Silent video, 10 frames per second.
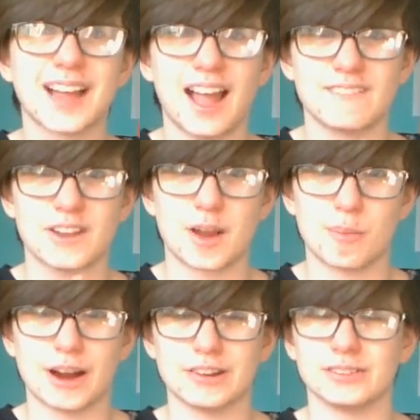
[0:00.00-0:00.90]
I'm very
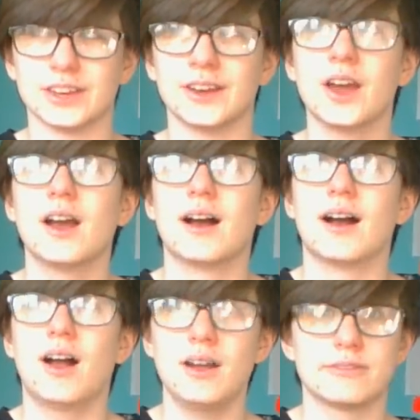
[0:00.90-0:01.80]
proud of you.
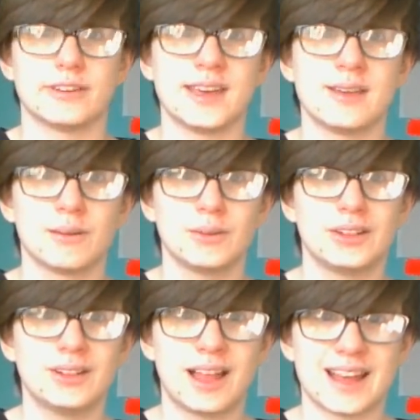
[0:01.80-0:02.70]
Hopefully, we'll
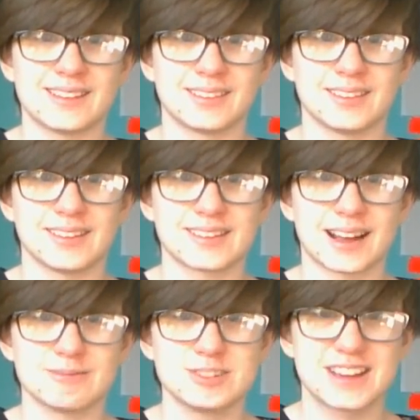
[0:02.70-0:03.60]
all ace this
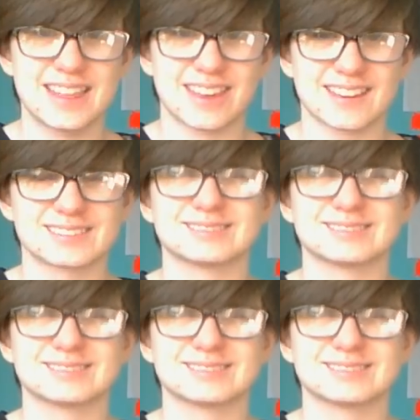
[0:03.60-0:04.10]
exam together.